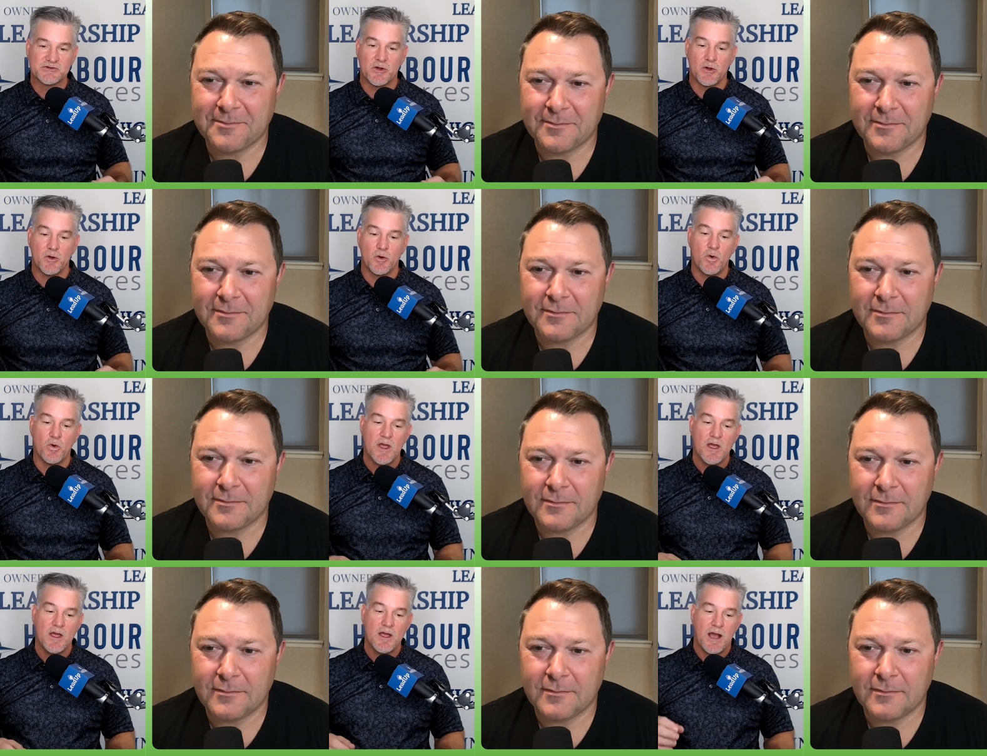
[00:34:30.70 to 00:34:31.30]

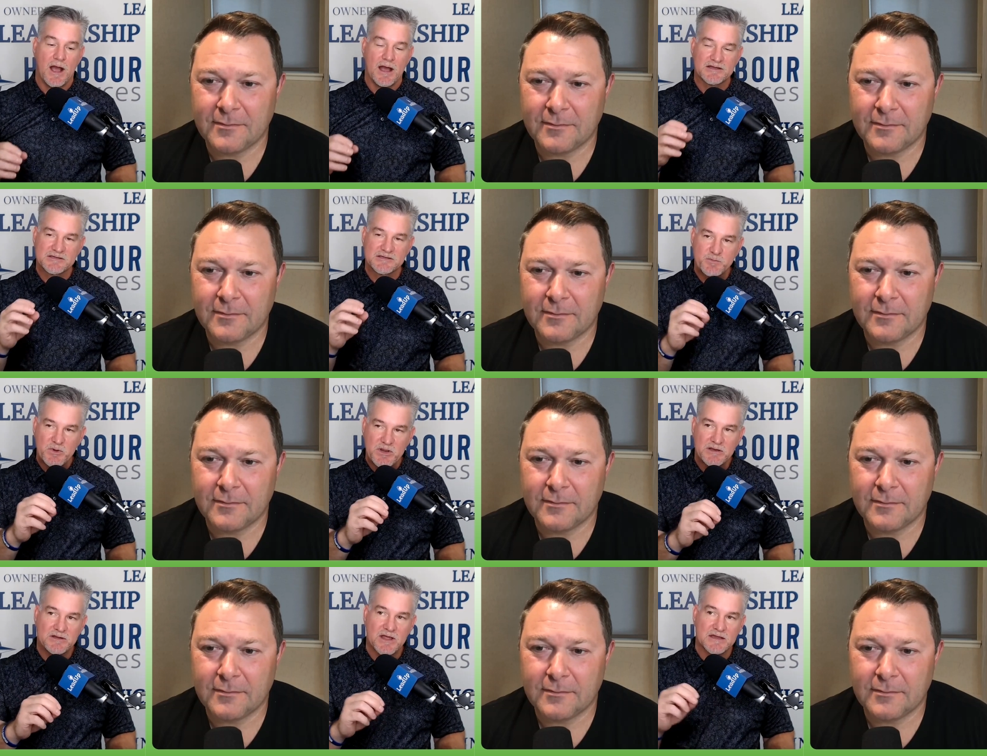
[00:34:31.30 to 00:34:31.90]
Speaker 1: So I
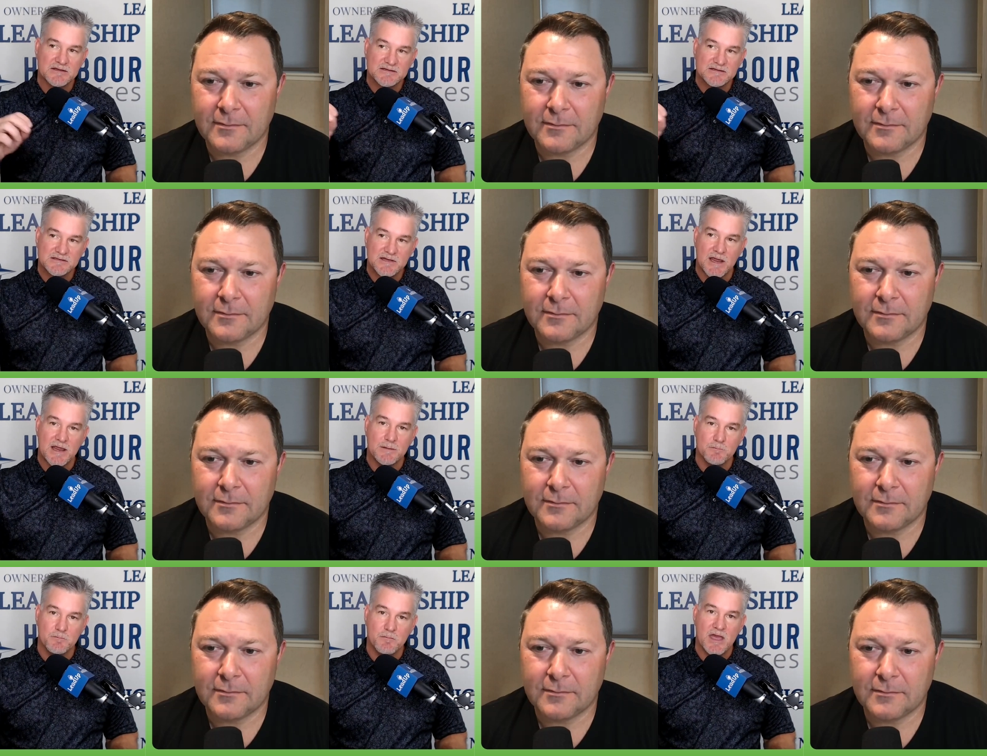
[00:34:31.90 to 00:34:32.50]
speak that
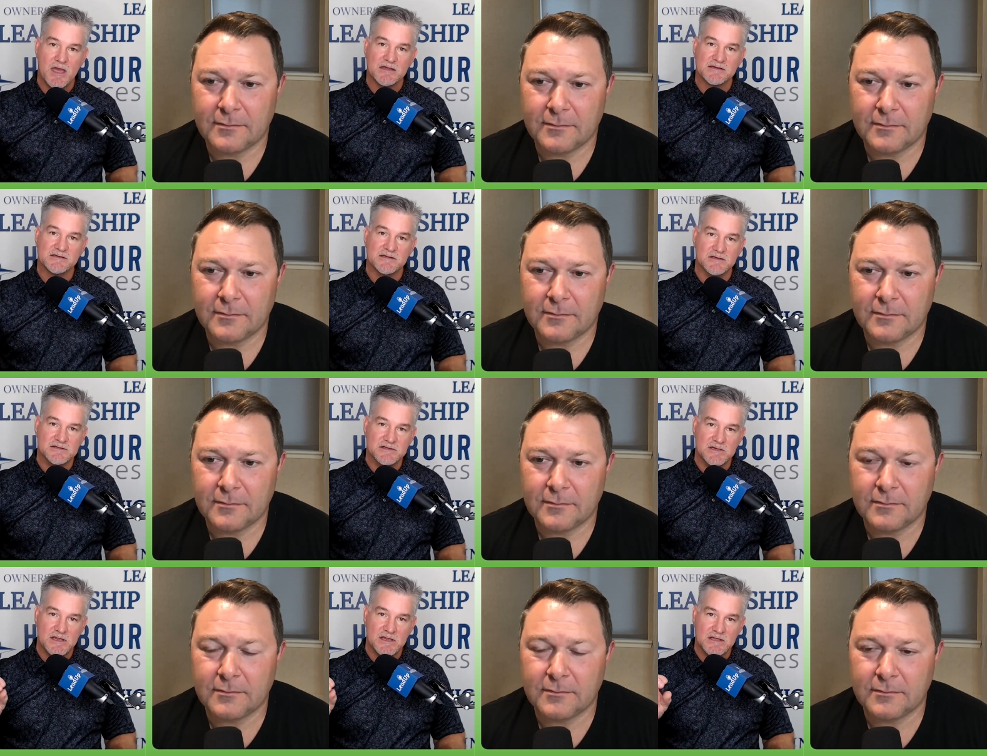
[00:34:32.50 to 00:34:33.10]
same
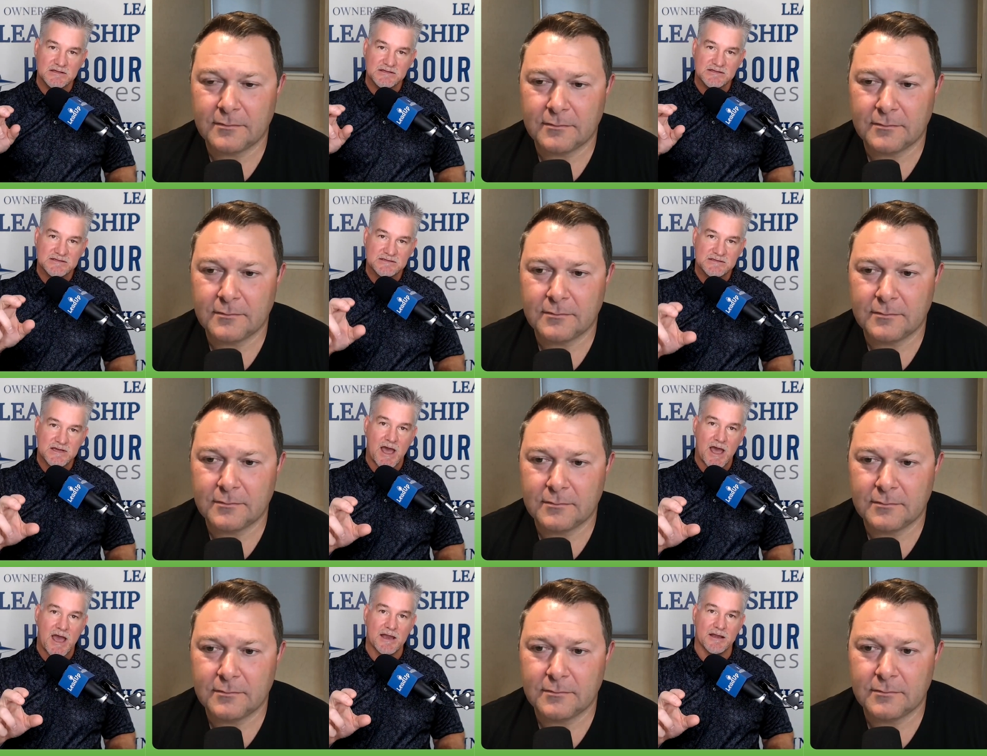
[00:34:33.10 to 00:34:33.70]
message
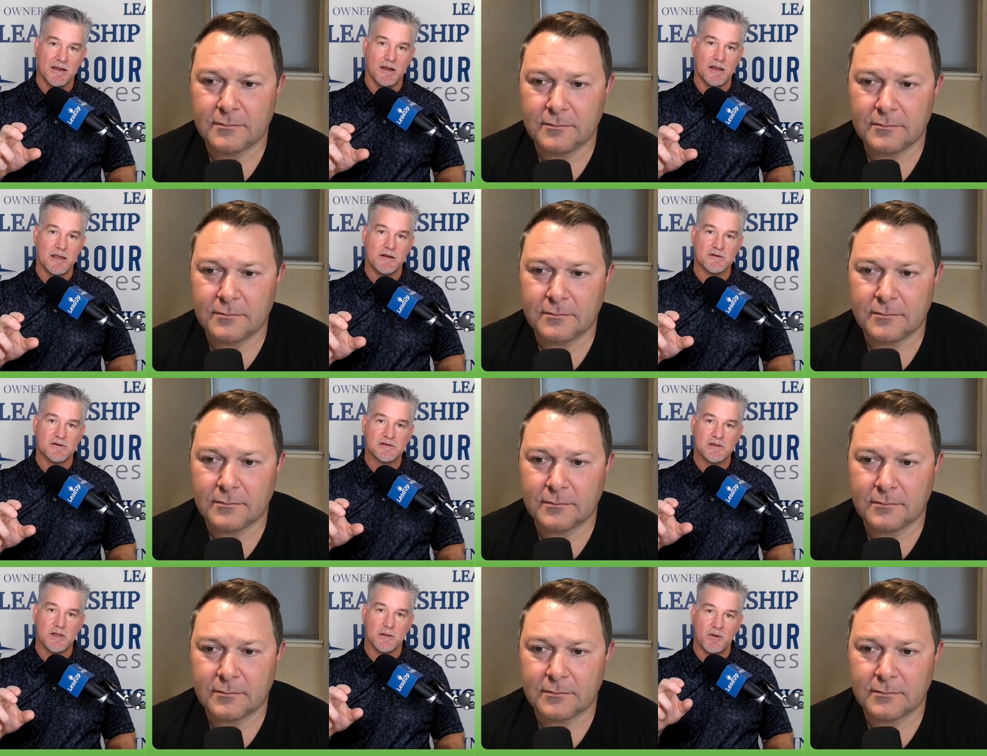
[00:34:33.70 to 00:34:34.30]
inside
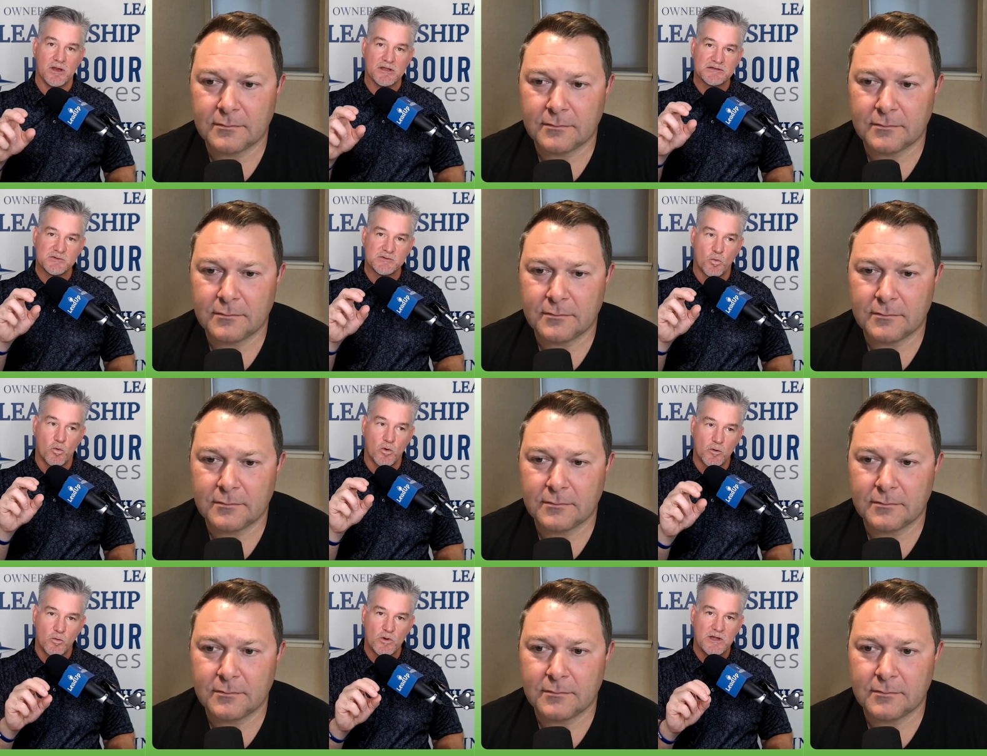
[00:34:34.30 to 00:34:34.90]
leadership.
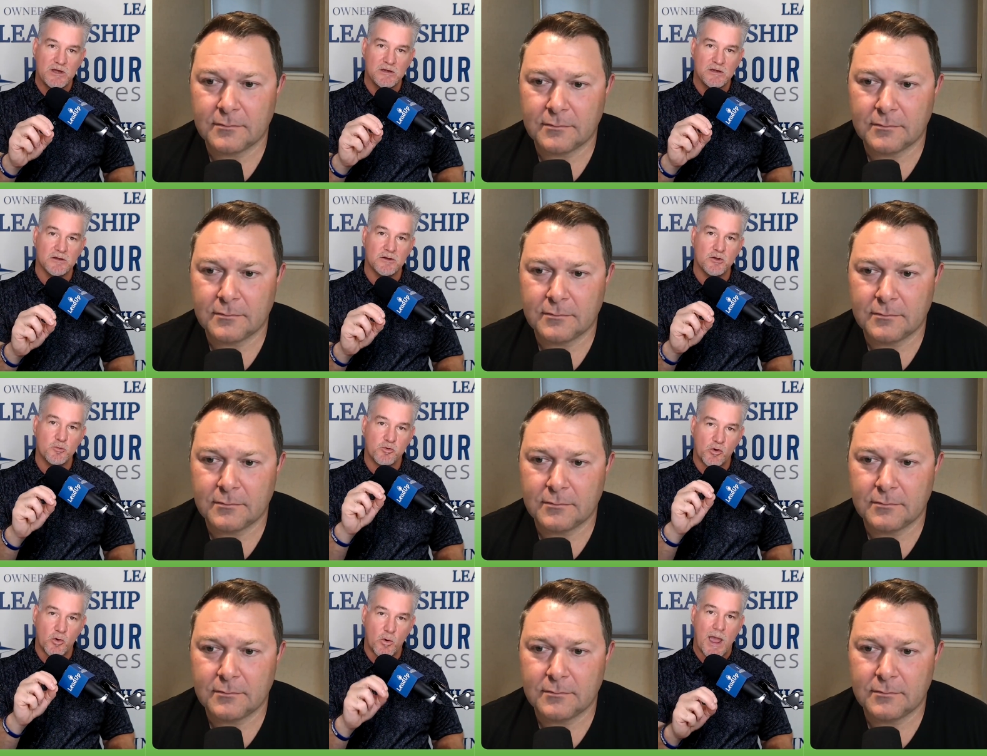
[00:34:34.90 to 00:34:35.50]
What do we need to
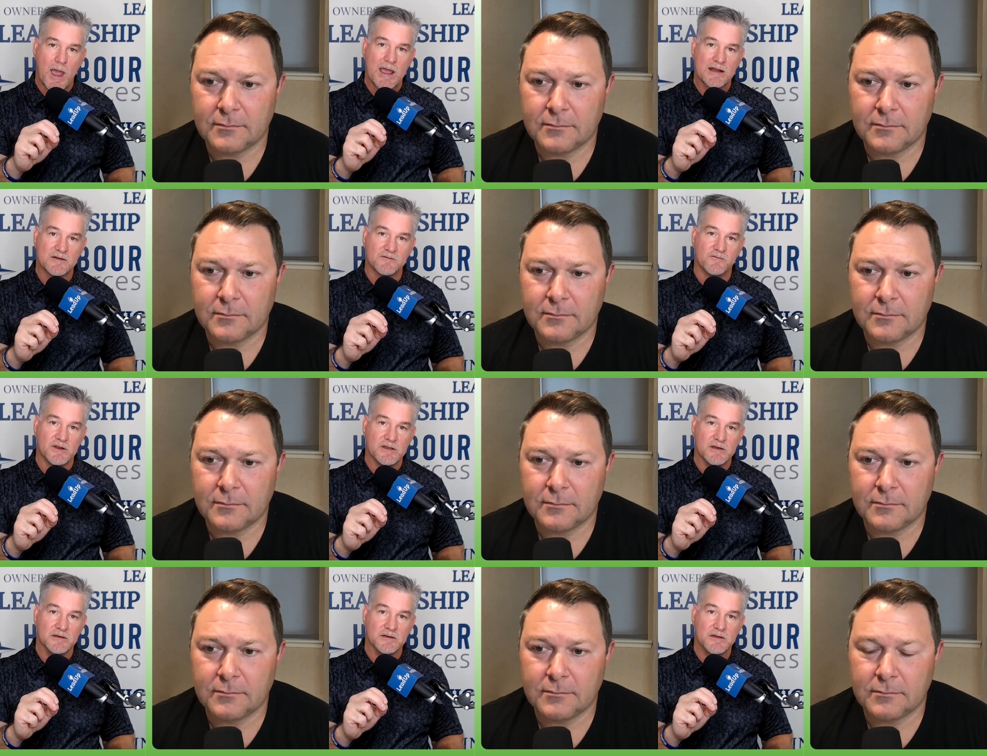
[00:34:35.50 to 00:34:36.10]
do
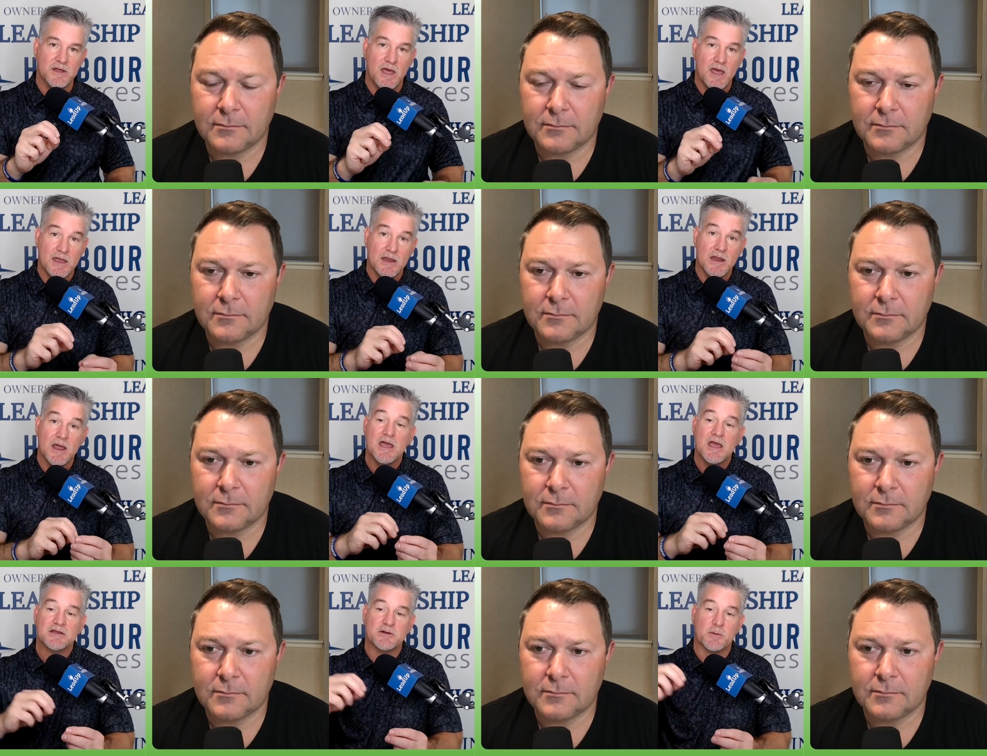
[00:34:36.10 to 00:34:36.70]
proactively today